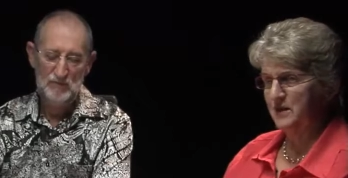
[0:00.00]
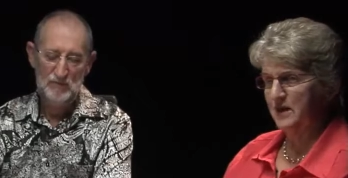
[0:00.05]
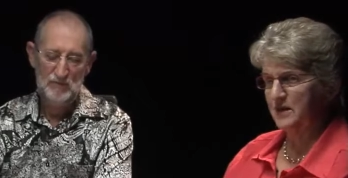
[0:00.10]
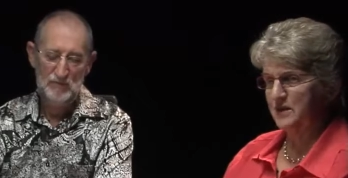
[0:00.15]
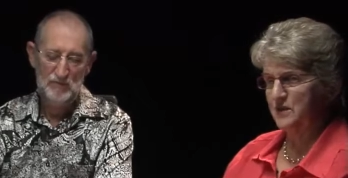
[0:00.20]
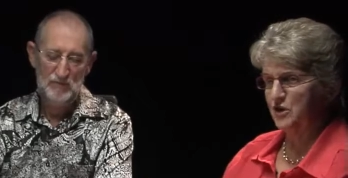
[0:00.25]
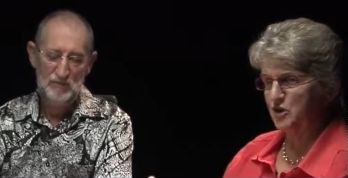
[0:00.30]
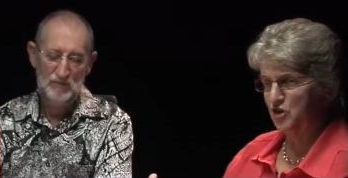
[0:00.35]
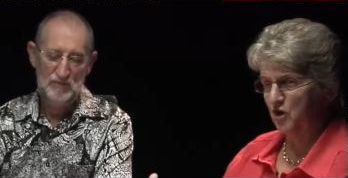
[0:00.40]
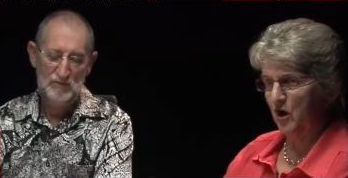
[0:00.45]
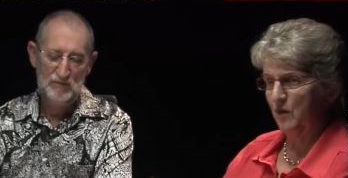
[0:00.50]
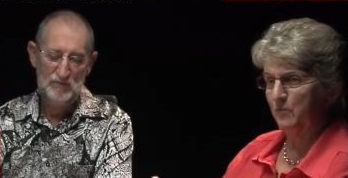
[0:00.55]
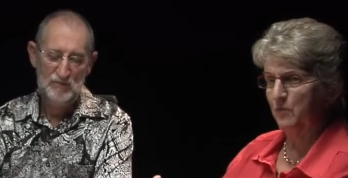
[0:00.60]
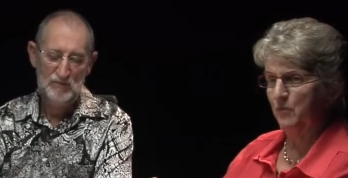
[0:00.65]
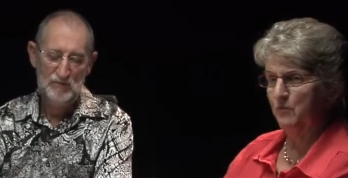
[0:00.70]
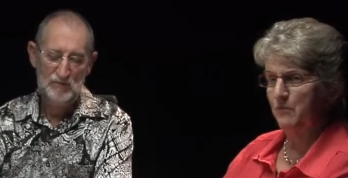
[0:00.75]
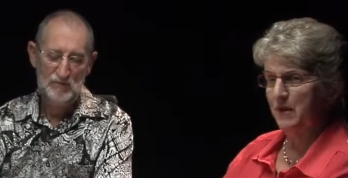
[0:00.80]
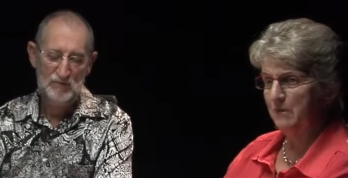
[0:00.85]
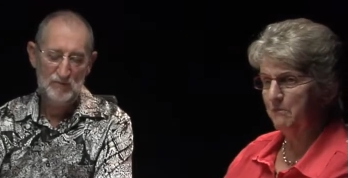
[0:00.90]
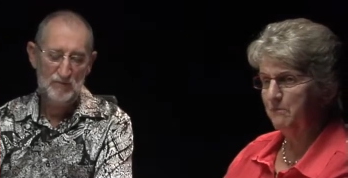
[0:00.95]
Speaker 1: as a tribal
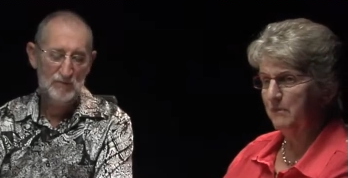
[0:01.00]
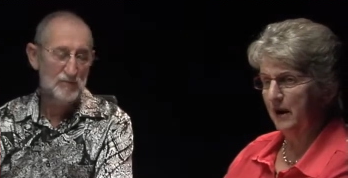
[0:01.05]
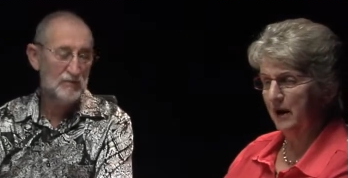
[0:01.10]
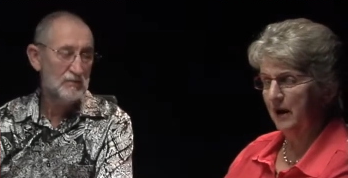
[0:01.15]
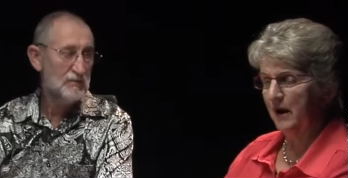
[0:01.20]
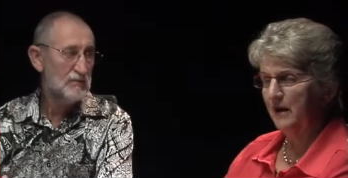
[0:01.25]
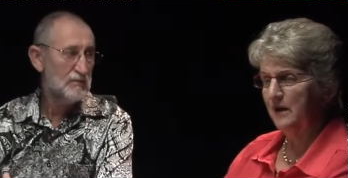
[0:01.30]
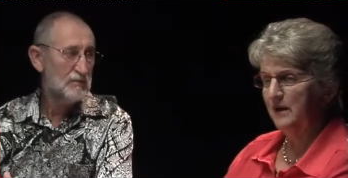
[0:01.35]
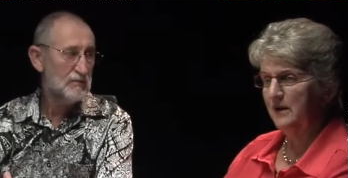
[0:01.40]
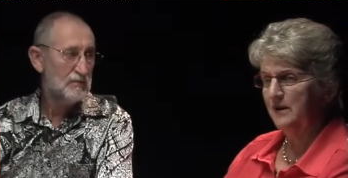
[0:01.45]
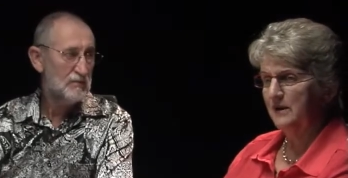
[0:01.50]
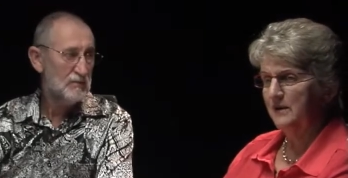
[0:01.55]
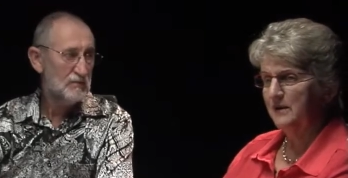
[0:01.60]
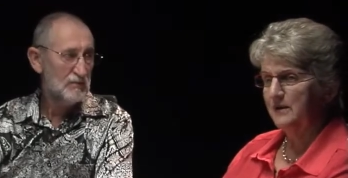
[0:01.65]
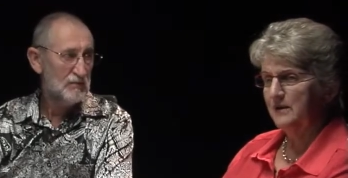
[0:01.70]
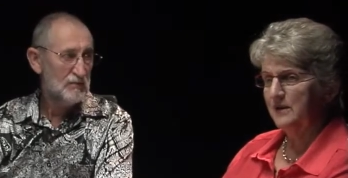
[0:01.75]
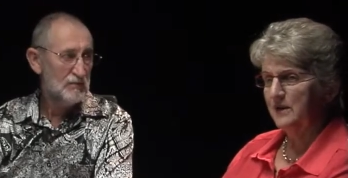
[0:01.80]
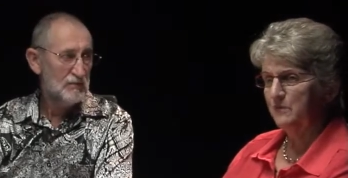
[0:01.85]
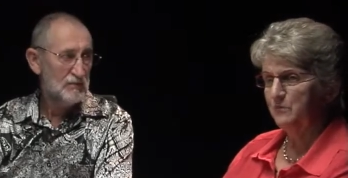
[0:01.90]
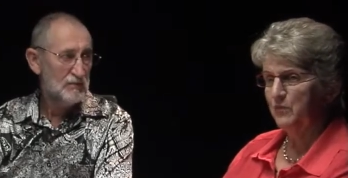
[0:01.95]
member
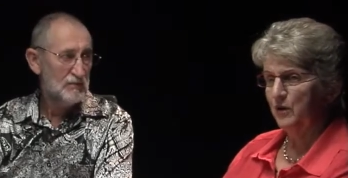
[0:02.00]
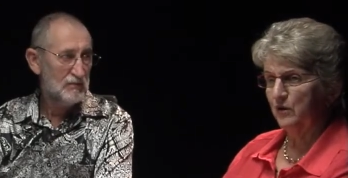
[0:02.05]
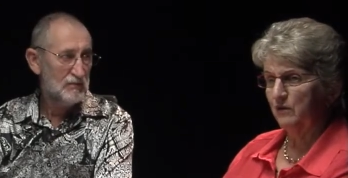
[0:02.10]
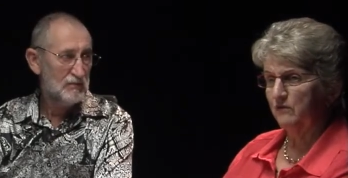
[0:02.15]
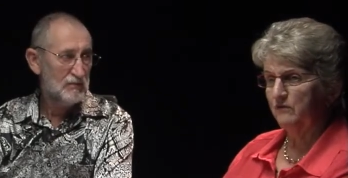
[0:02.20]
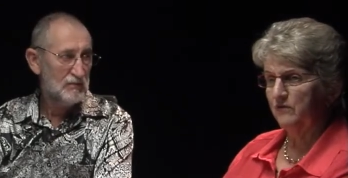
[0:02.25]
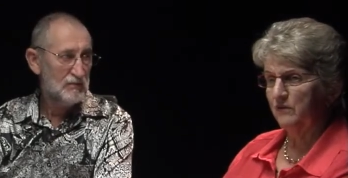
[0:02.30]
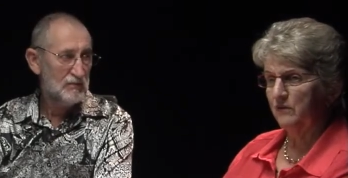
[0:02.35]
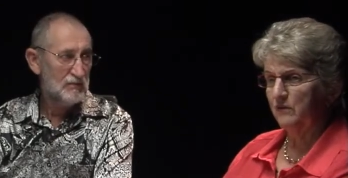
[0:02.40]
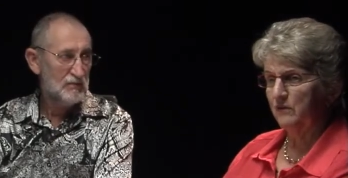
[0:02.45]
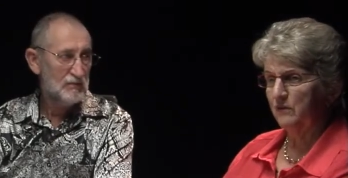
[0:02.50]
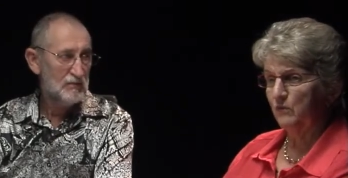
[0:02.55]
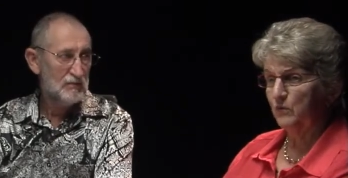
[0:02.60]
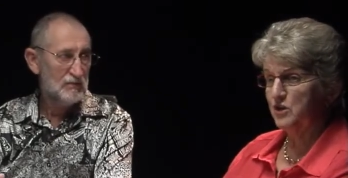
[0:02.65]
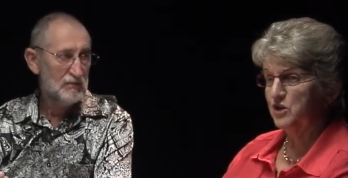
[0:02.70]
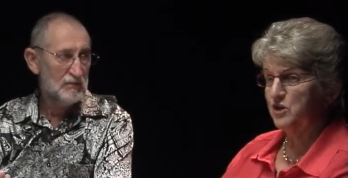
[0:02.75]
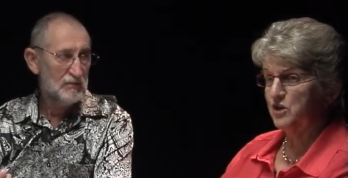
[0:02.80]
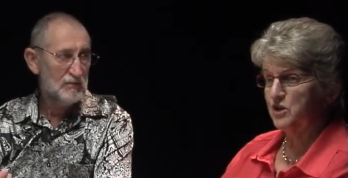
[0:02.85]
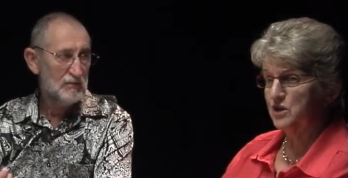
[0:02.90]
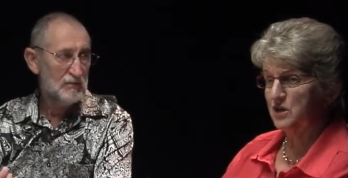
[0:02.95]
in Bougainville,
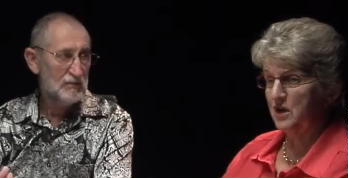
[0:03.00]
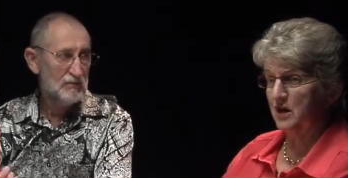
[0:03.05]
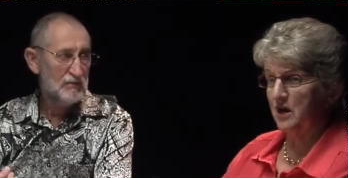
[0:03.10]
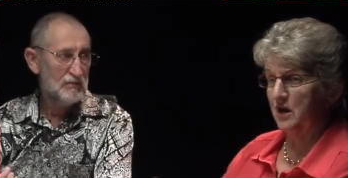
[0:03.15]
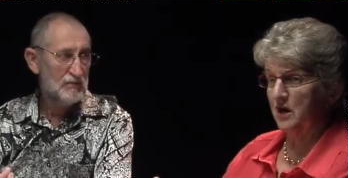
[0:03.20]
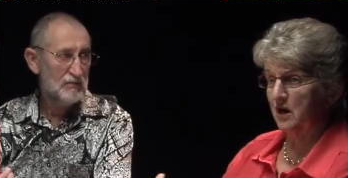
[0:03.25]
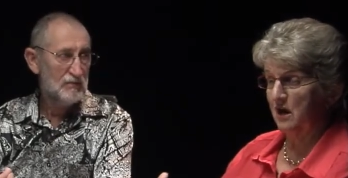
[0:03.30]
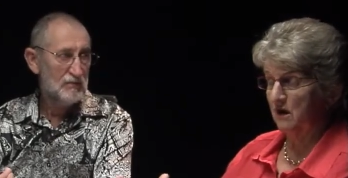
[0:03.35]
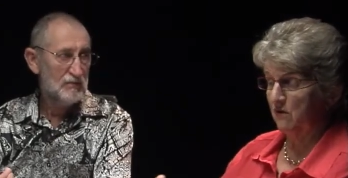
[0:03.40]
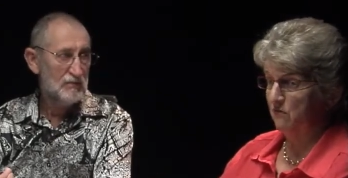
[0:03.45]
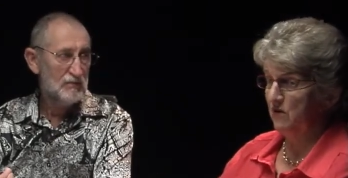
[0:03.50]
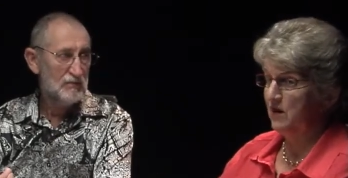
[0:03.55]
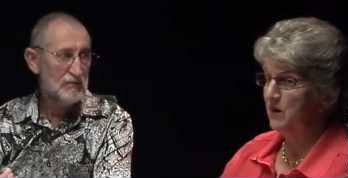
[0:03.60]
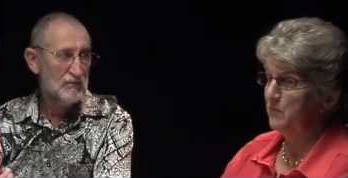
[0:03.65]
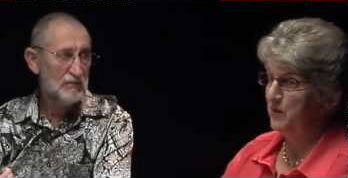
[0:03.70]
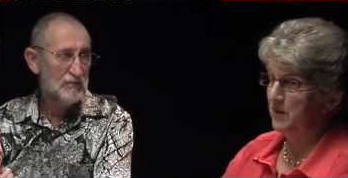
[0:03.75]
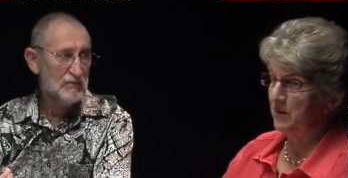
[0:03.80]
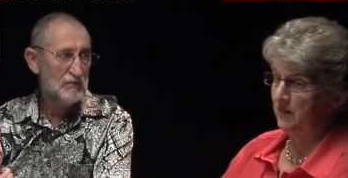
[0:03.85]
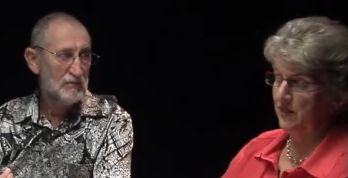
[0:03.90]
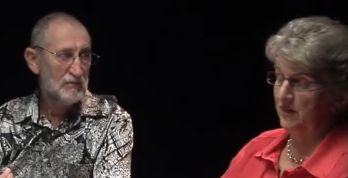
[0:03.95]
which is a, a really
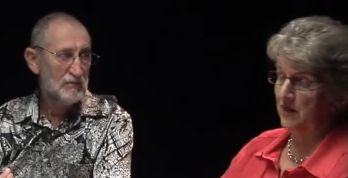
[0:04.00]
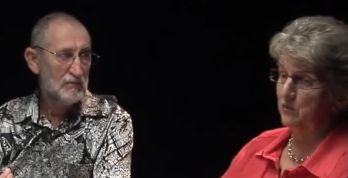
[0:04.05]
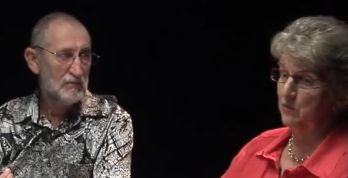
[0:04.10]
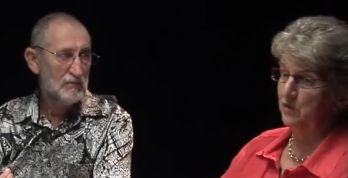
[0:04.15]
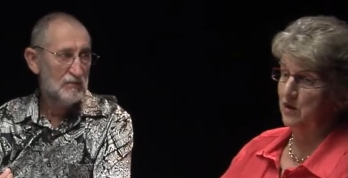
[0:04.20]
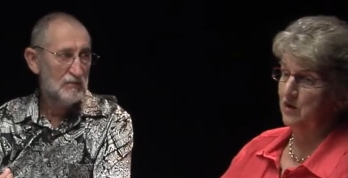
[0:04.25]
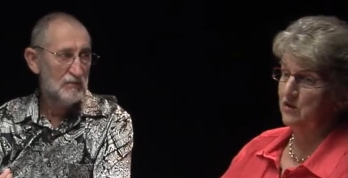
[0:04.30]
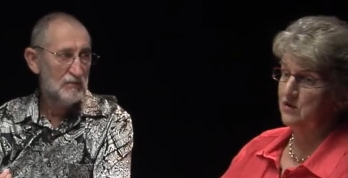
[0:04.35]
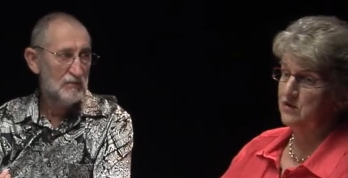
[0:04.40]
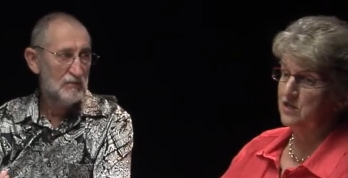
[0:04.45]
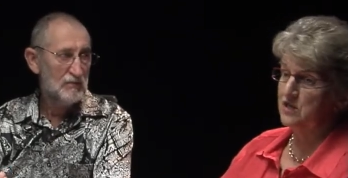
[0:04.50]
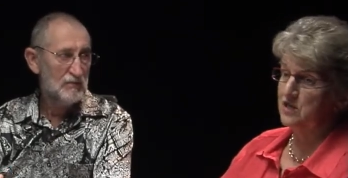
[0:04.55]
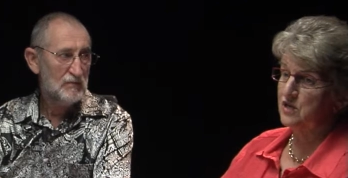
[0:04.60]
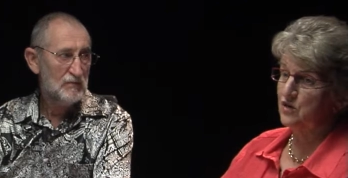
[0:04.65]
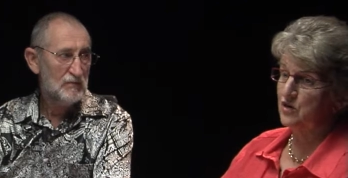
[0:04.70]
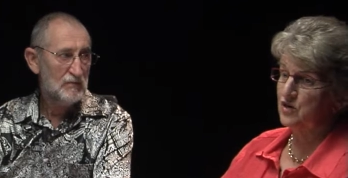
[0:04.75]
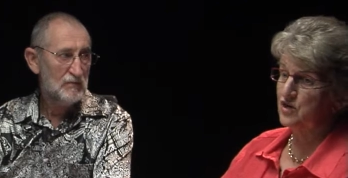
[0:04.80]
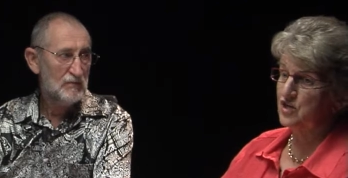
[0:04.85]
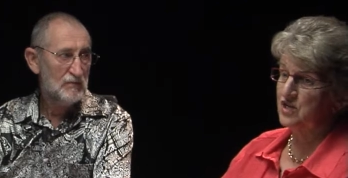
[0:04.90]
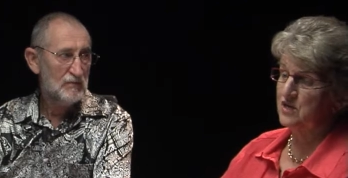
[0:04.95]
big thing because it's
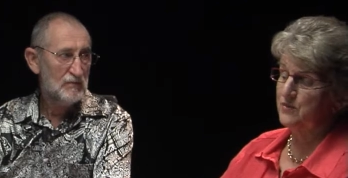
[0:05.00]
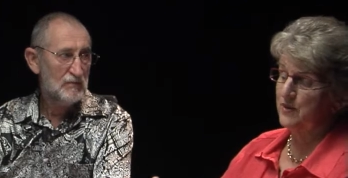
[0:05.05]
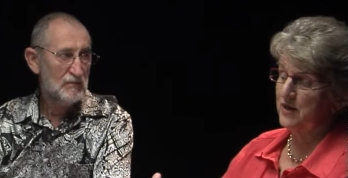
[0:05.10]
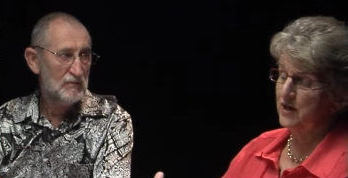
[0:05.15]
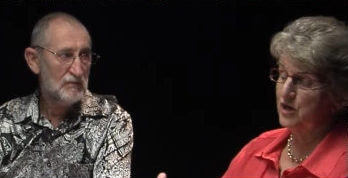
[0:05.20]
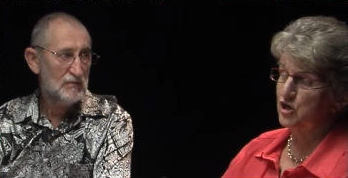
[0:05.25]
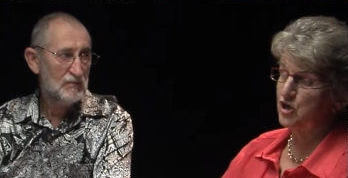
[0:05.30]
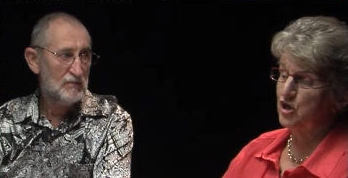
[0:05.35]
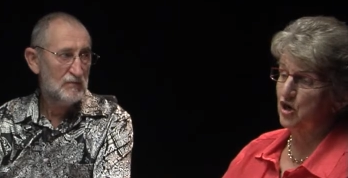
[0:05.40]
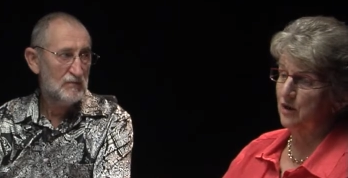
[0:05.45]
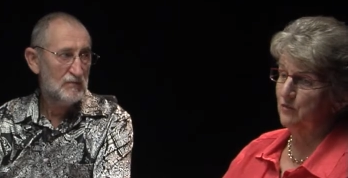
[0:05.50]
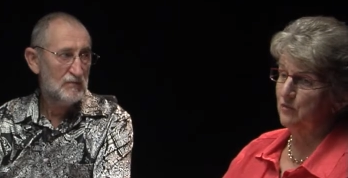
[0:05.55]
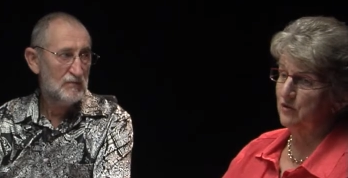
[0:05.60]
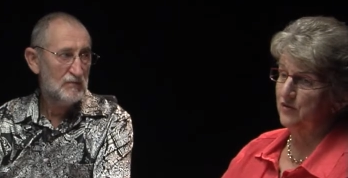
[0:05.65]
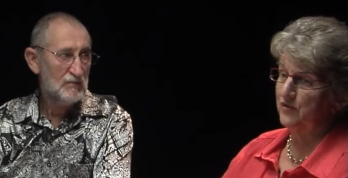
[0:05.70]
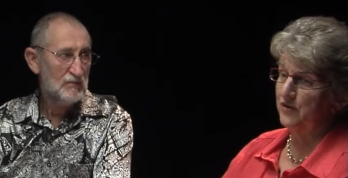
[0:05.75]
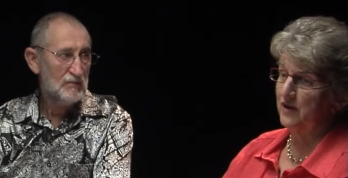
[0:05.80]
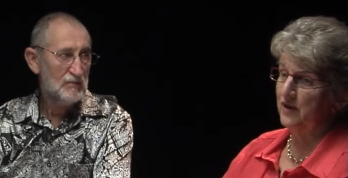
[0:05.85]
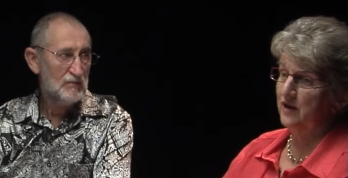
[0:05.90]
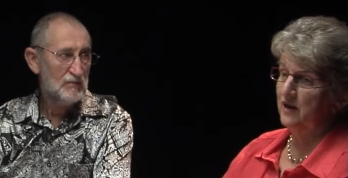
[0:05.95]
not just about a tribal
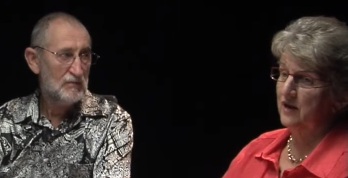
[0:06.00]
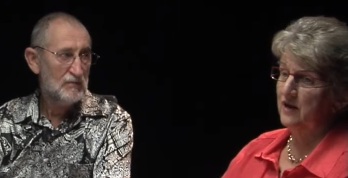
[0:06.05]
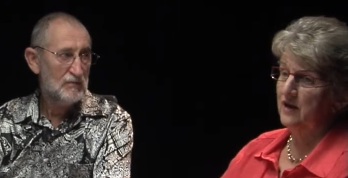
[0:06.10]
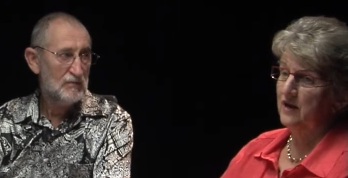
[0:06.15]
thing.